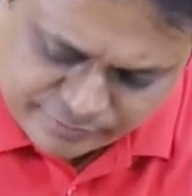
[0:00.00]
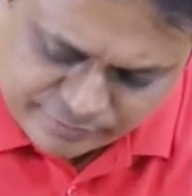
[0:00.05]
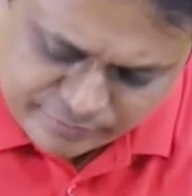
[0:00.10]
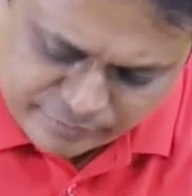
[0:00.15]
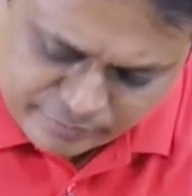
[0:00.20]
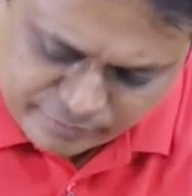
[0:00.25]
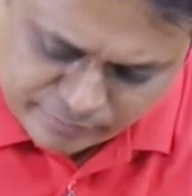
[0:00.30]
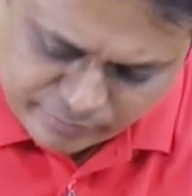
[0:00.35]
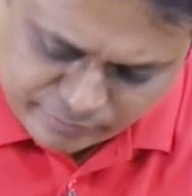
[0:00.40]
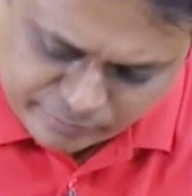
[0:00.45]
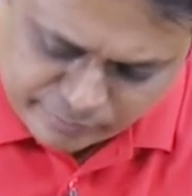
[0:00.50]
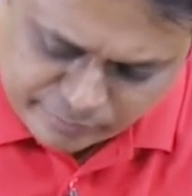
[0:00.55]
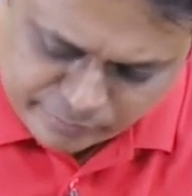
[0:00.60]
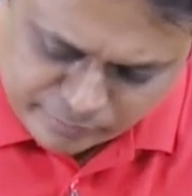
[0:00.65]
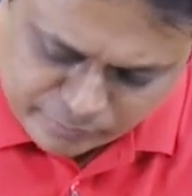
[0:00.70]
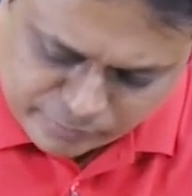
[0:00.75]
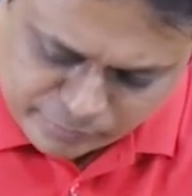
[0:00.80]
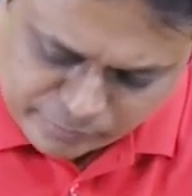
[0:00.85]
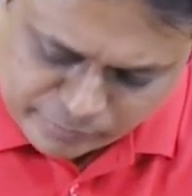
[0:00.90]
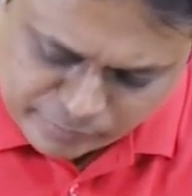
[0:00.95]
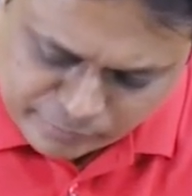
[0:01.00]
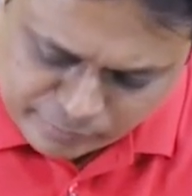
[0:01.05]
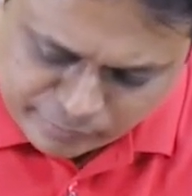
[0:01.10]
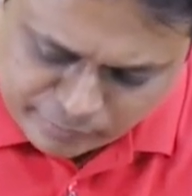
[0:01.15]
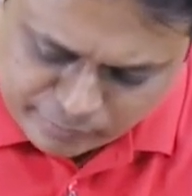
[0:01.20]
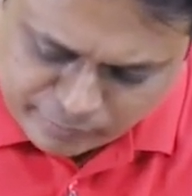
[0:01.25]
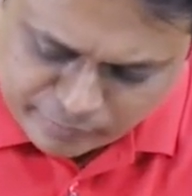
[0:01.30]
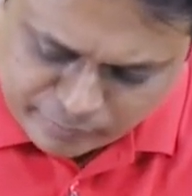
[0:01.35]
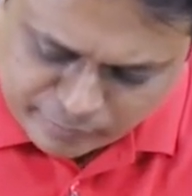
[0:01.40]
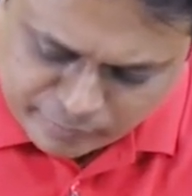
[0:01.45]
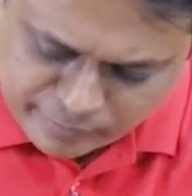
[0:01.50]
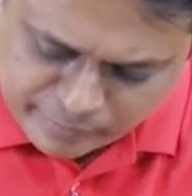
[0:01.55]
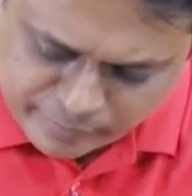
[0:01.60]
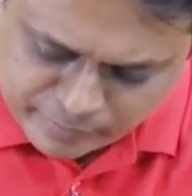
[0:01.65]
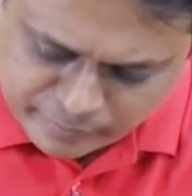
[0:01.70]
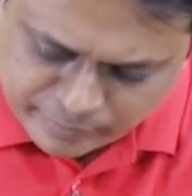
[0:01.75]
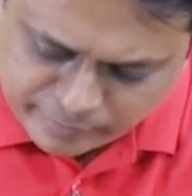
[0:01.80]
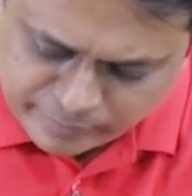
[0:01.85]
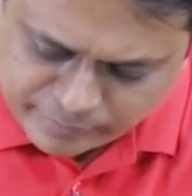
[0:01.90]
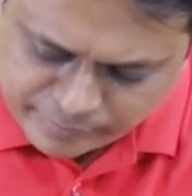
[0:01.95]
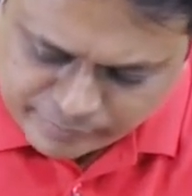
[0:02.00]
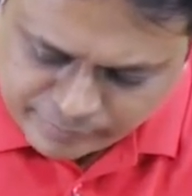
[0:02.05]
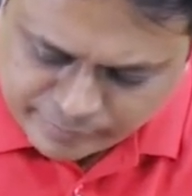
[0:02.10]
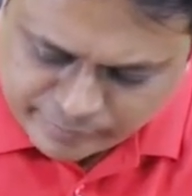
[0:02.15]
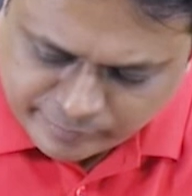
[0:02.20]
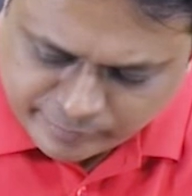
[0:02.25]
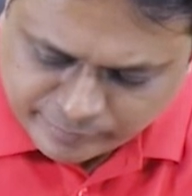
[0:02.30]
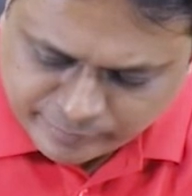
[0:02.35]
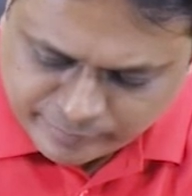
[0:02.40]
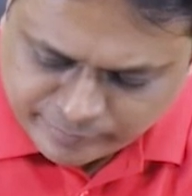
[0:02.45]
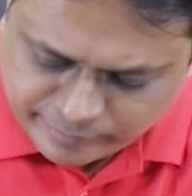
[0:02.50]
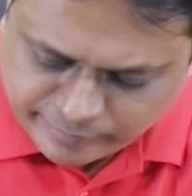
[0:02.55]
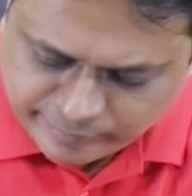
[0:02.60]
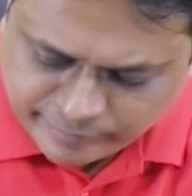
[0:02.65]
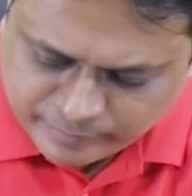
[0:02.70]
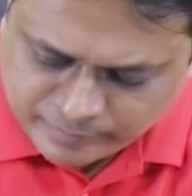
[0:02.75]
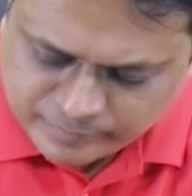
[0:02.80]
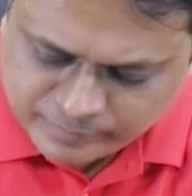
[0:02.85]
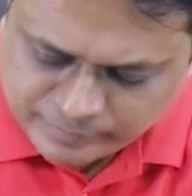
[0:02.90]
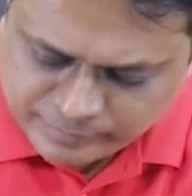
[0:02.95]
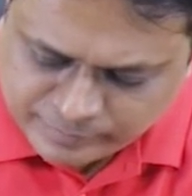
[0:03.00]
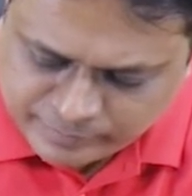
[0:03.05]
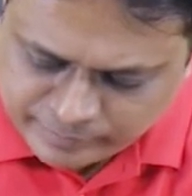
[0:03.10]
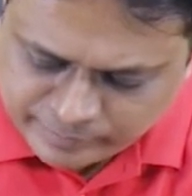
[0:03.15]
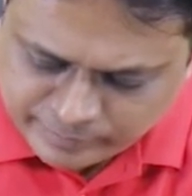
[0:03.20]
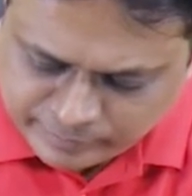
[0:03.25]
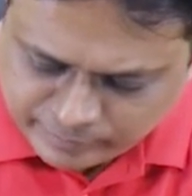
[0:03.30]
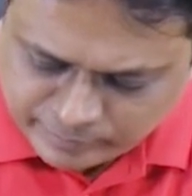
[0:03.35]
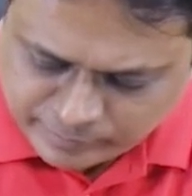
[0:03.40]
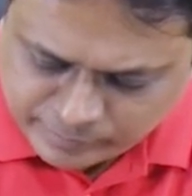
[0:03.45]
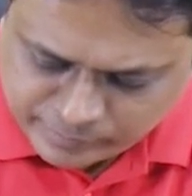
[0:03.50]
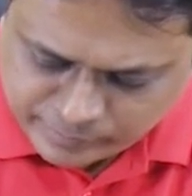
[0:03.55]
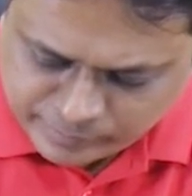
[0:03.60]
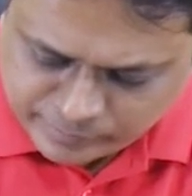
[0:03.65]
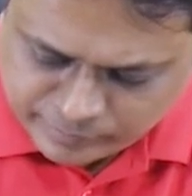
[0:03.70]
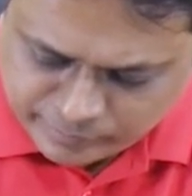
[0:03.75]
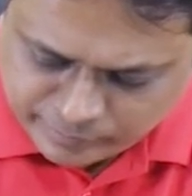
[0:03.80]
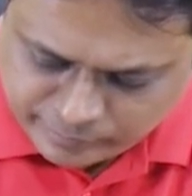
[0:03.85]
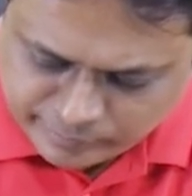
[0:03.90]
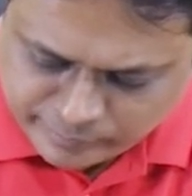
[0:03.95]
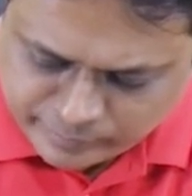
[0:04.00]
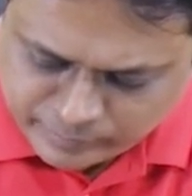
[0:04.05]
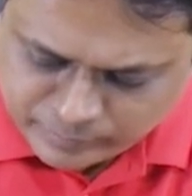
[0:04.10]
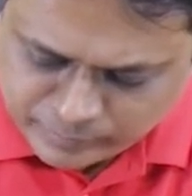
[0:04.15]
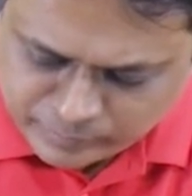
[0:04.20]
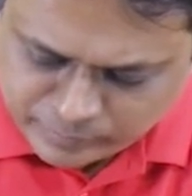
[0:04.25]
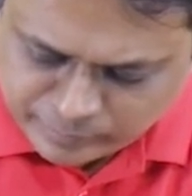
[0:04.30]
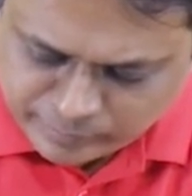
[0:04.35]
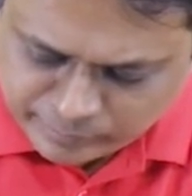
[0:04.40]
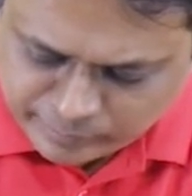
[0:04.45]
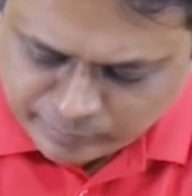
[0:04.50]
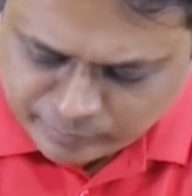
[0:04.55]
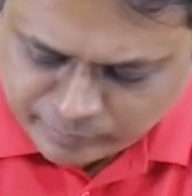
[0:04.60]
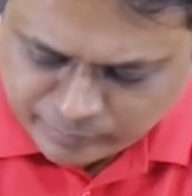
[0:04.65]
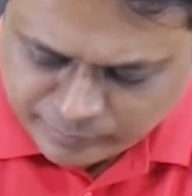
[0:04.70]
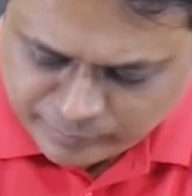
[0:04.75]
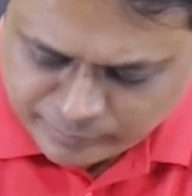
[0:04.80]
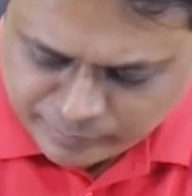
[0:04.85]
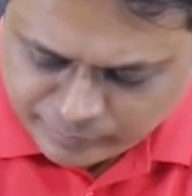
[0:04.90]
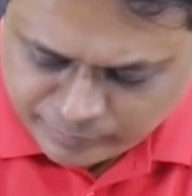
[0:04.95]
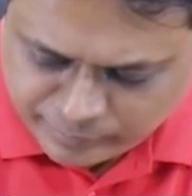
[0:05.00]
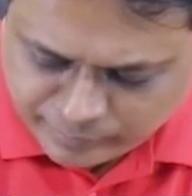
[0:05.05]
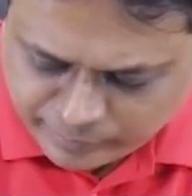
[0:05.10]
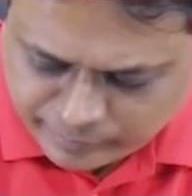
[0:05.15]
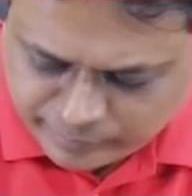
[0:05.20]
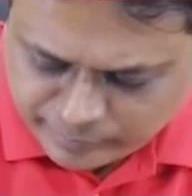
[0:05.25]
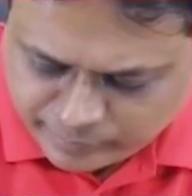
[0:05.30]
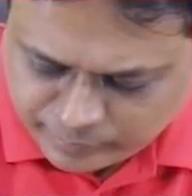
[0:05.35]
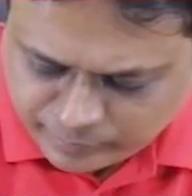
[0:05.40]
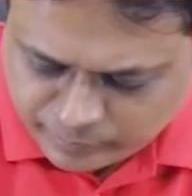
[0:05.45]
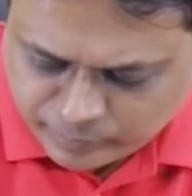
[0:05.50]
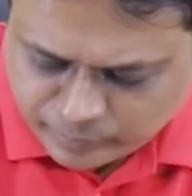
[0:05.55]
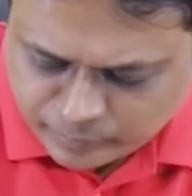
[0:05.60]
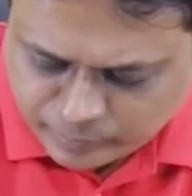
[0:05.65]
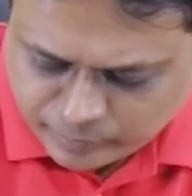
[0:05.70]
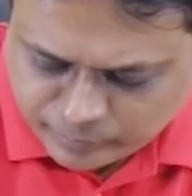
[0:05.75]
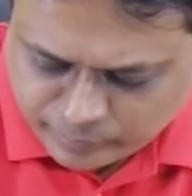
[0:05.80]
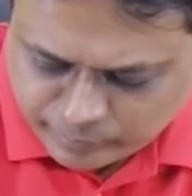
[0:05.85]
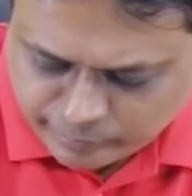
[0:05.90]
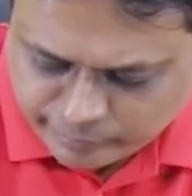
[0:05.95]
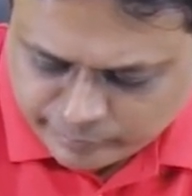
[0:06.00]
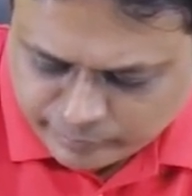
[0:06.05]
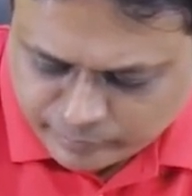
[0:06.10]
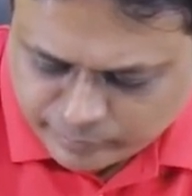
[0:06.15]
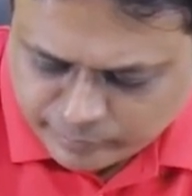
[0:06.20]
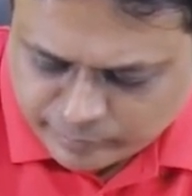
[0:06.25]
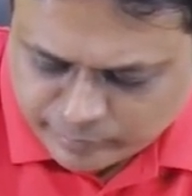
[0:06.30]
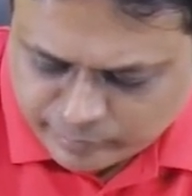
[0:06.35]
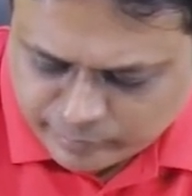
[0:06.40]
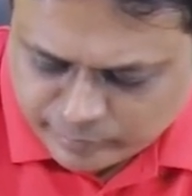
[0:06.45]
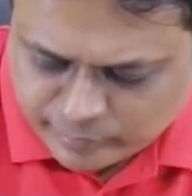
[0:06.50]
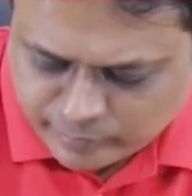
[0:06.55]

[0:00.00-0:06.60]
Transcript: No one is speaking in this clip.